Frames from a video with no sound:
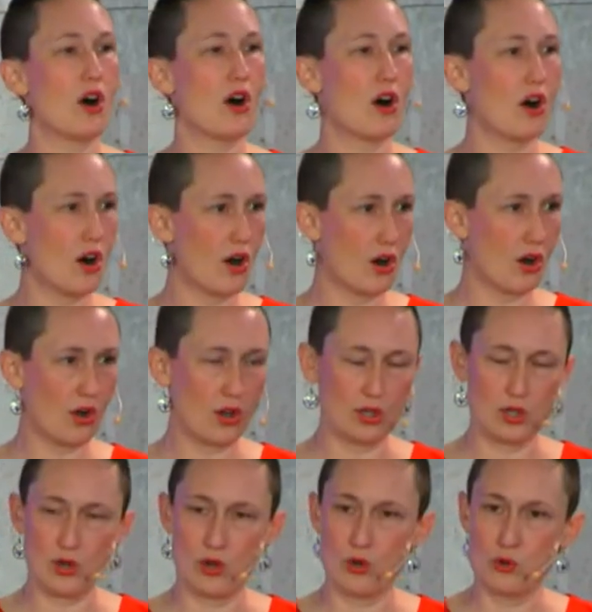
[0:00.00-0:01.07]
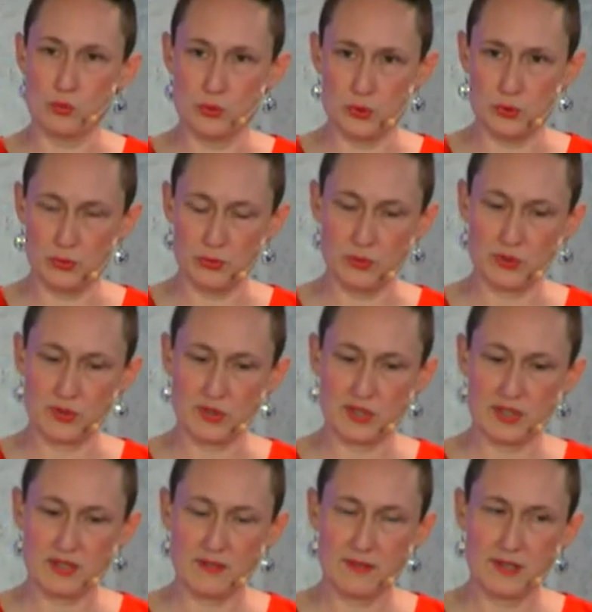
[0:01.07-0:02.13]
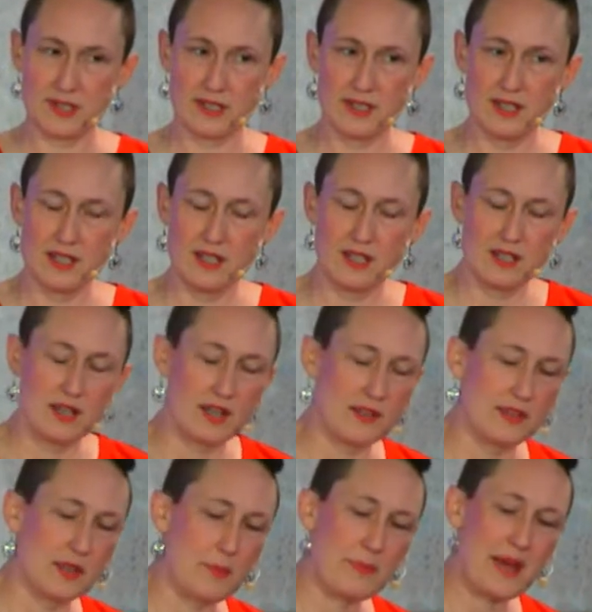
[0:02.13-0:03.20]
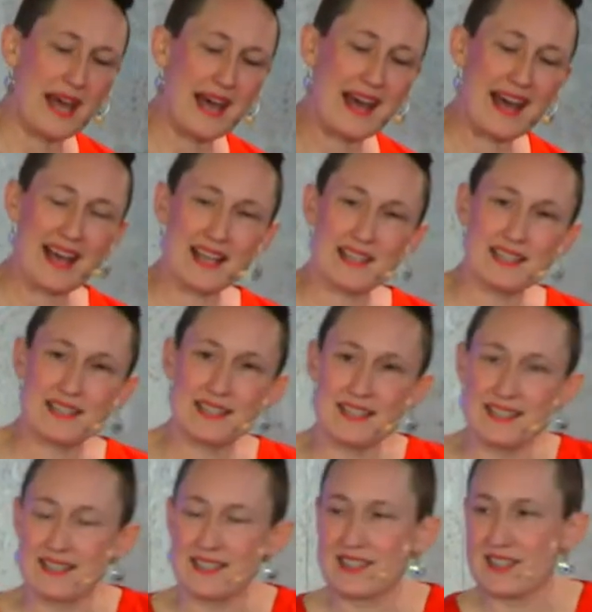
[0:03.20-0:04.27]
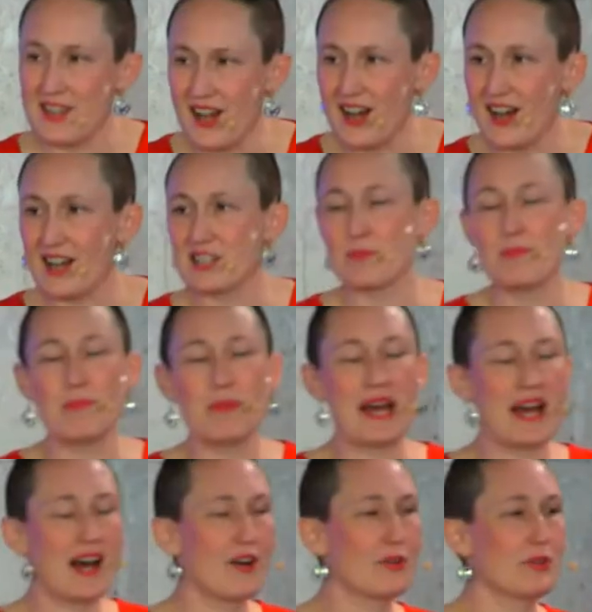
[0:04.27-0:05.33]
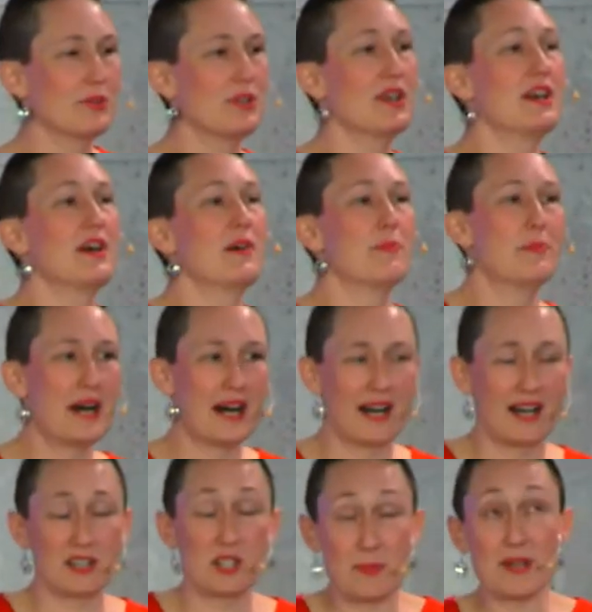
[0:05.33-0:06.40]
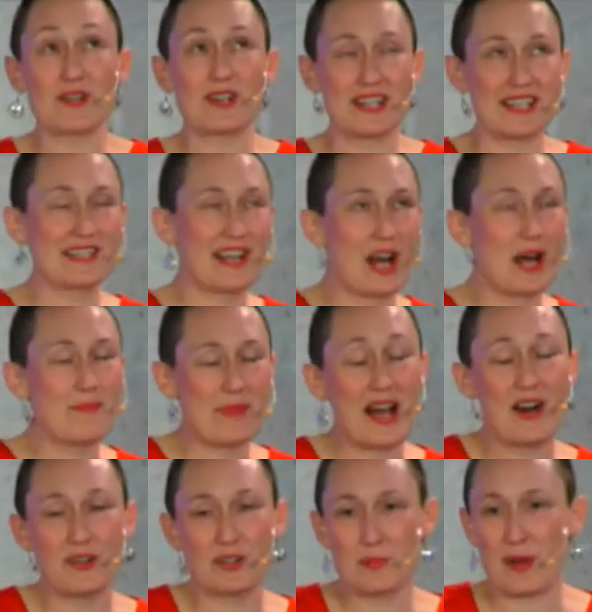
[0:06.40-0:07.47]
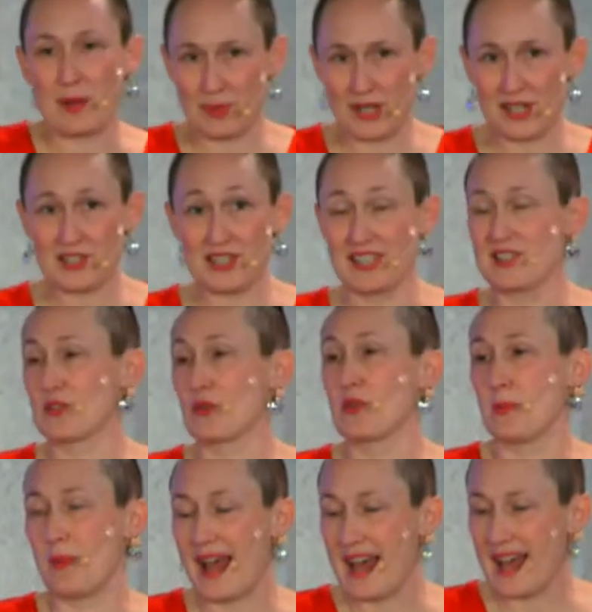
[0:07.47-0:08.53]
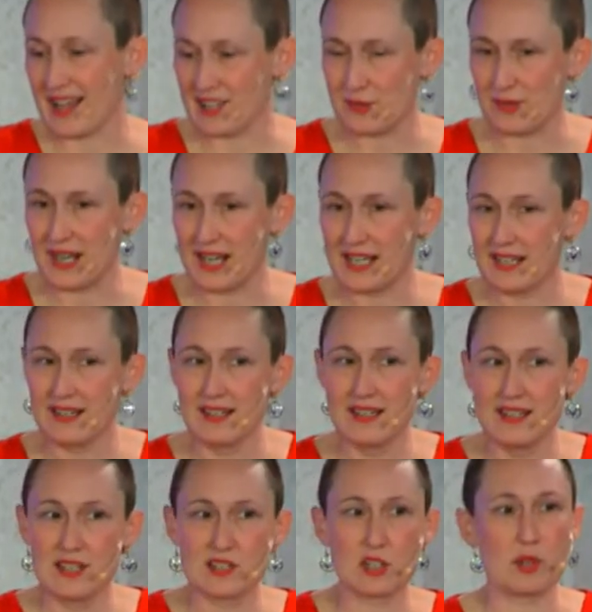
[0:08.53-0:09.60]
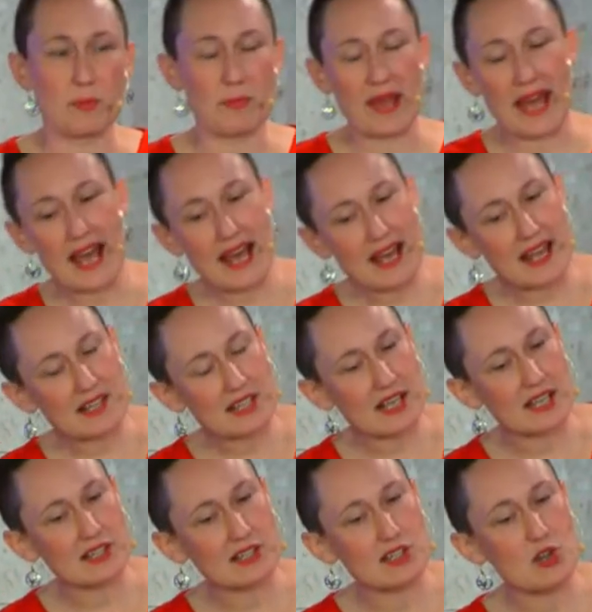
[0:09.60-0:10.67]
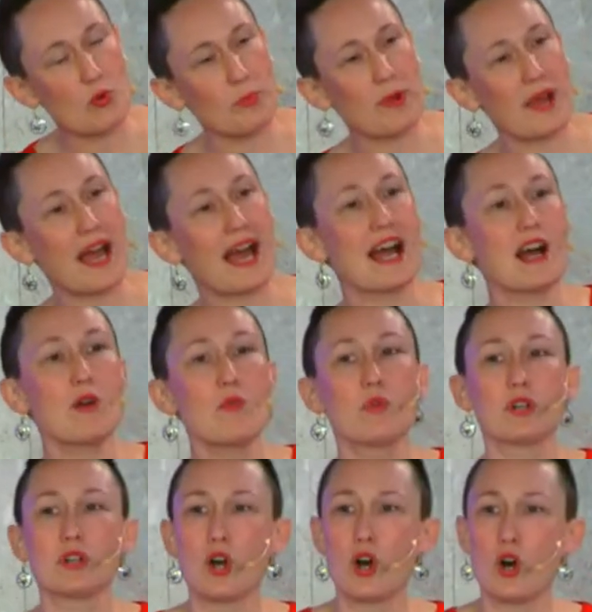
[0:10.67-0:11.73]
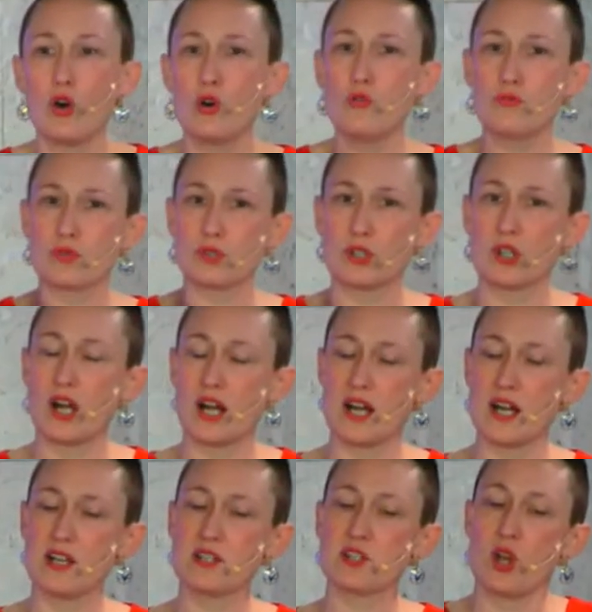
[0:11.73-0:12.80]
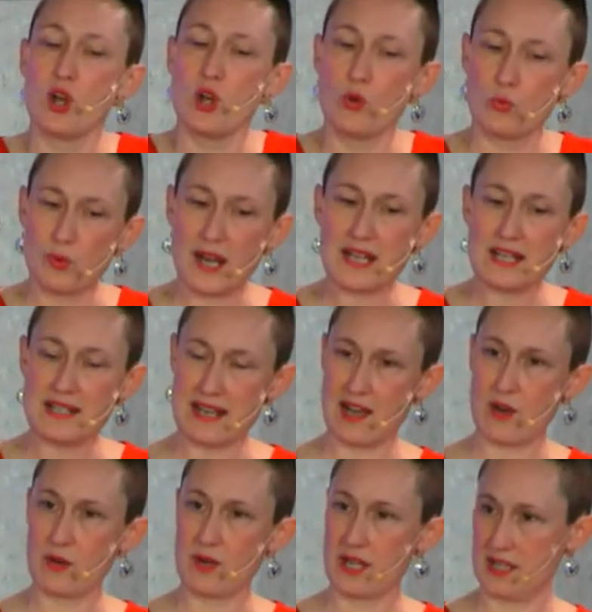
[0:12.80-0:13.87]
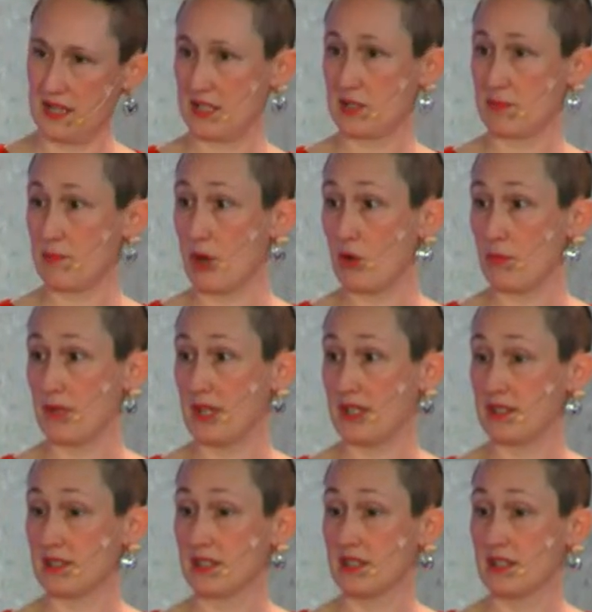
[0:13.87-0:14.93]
all old wounds. The past is not bound by, spirit is not bound by precedents or the past, right? So the past has no power over us right now in this moment